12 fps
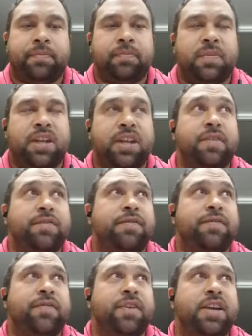
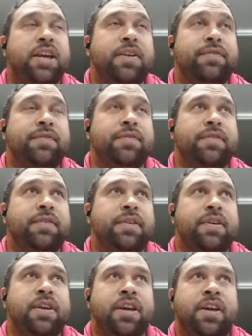If
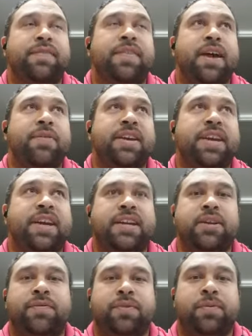they were kicking
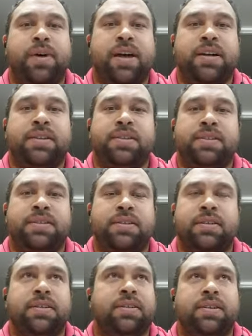off to us,
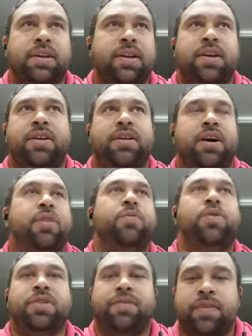I
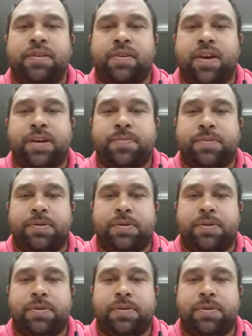want the first crash ball.